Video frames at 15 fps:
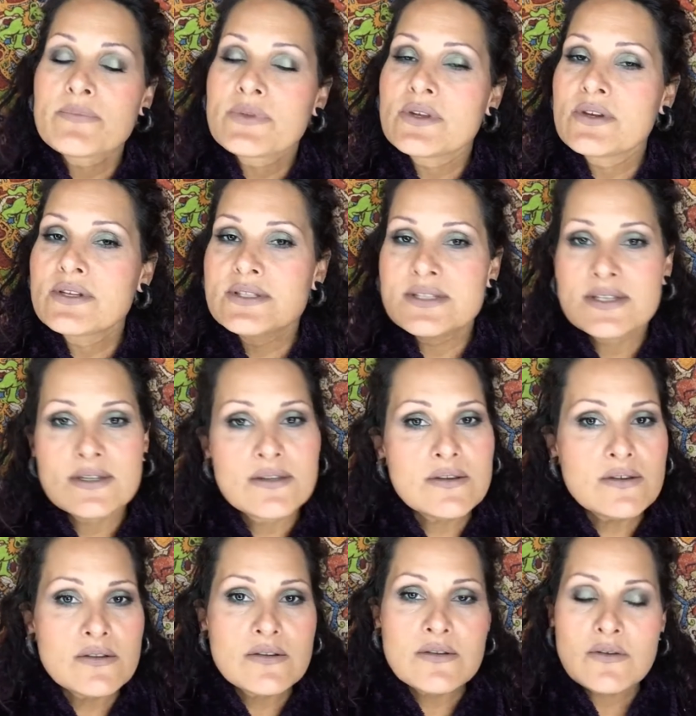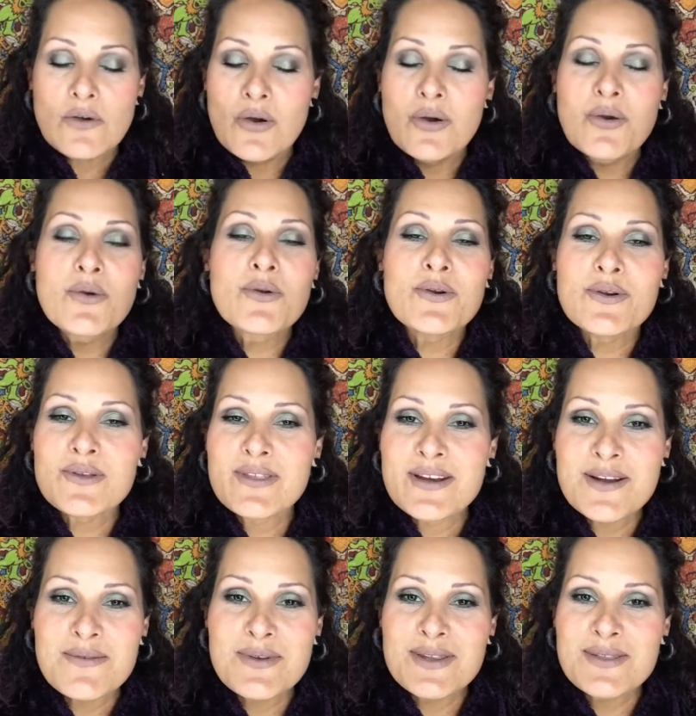You can see the horror that
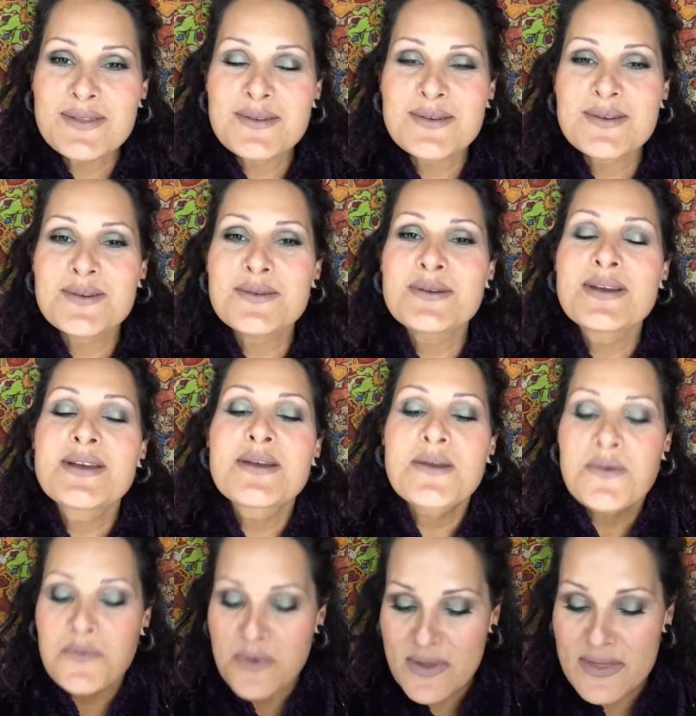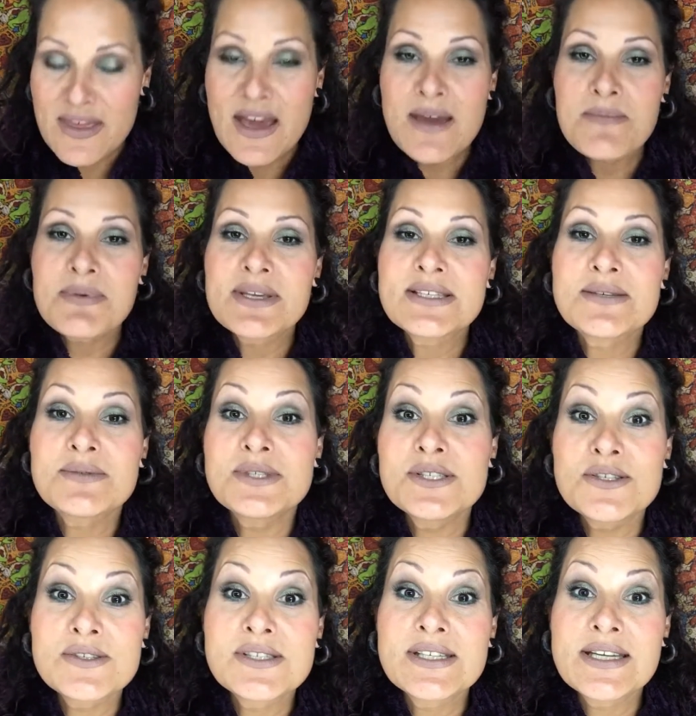I went through with that because I was
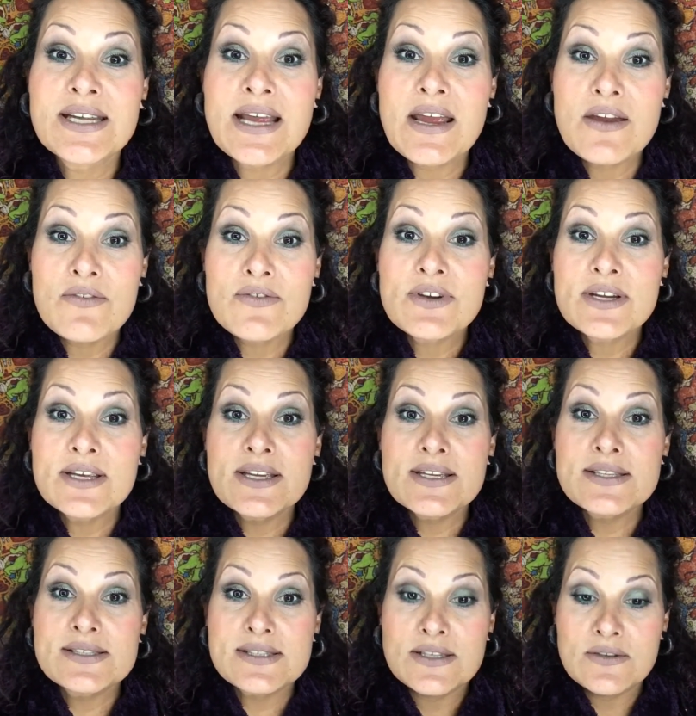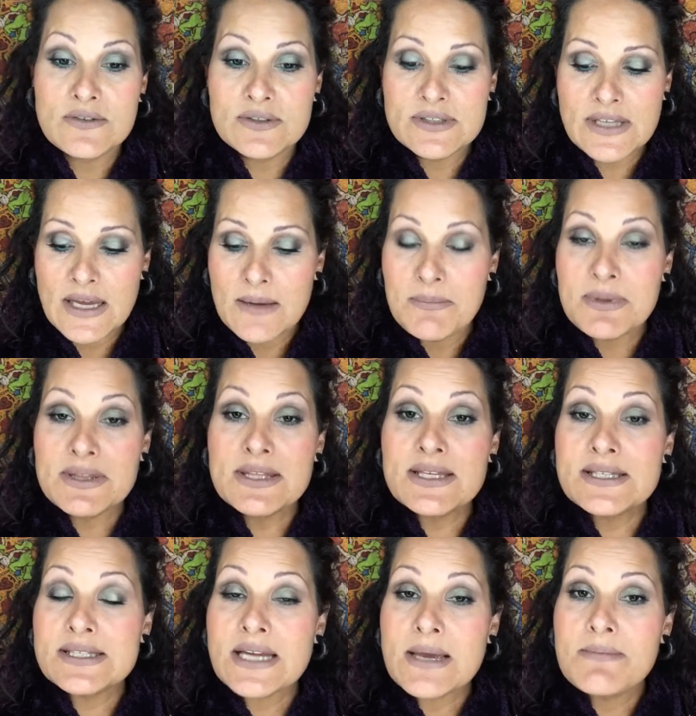using it every single day. But
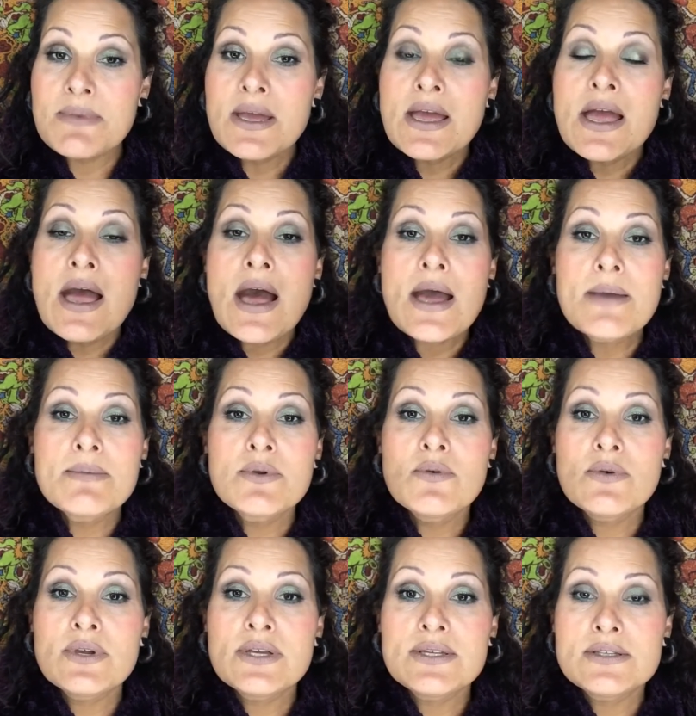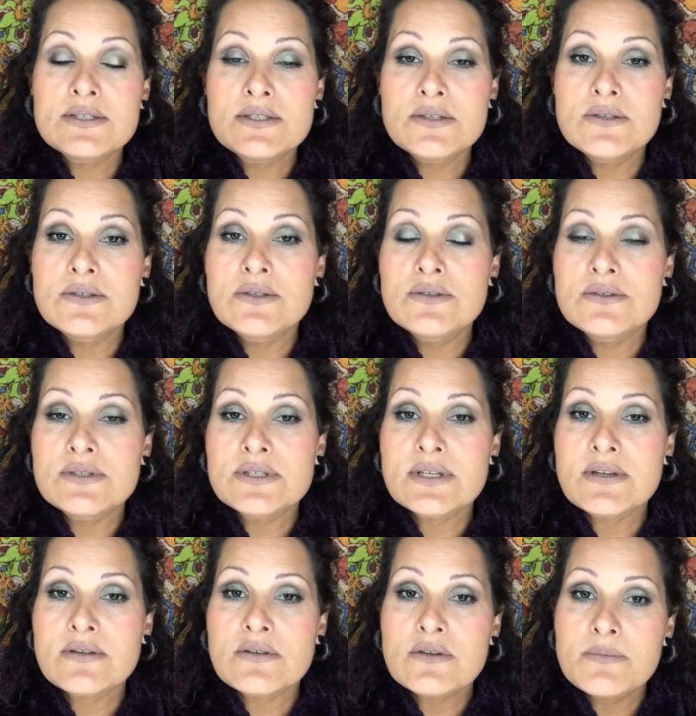this time I'm going to use
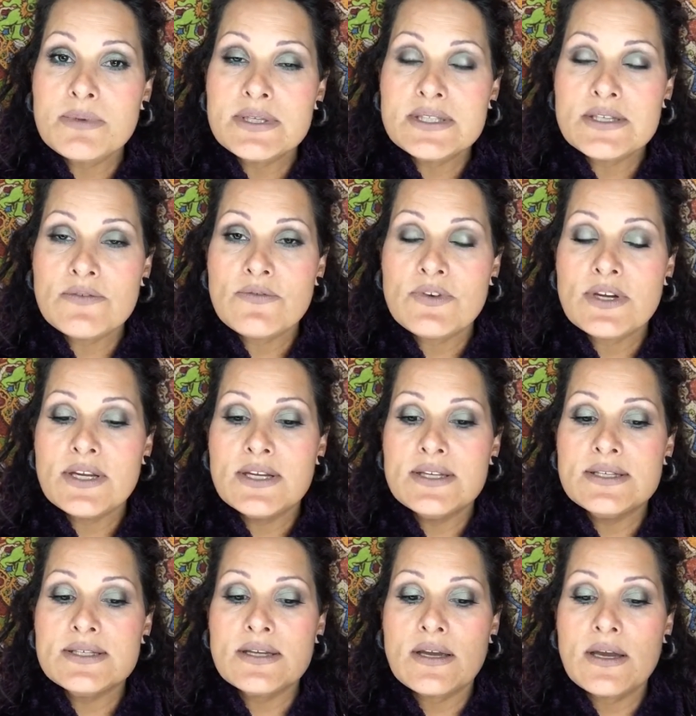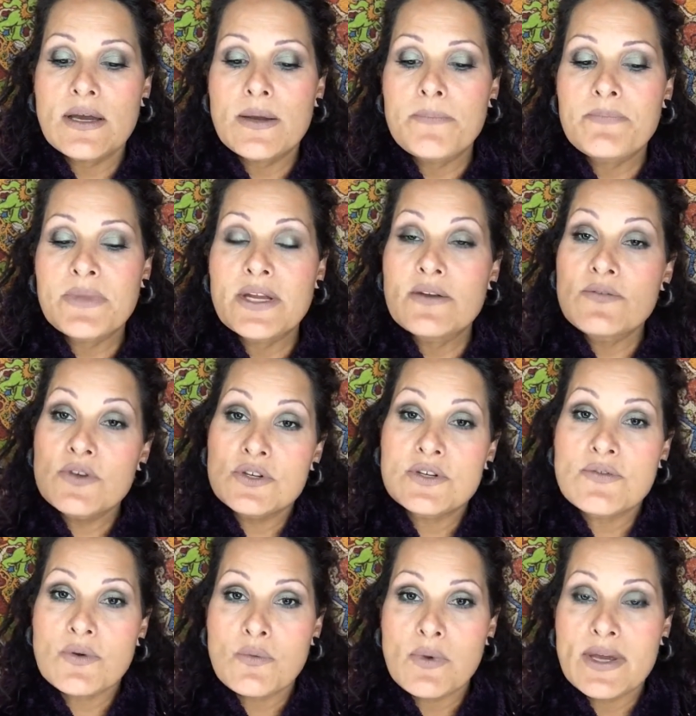it a little bit different in a few
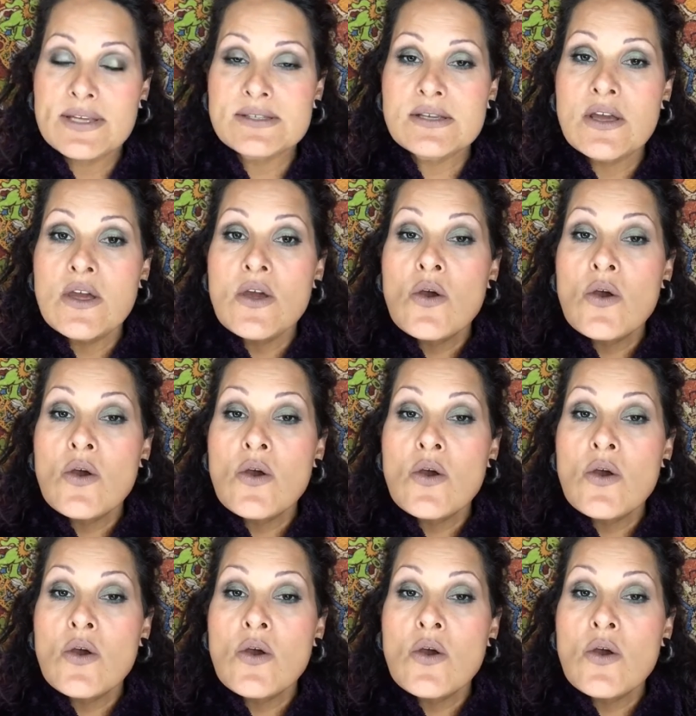different ways.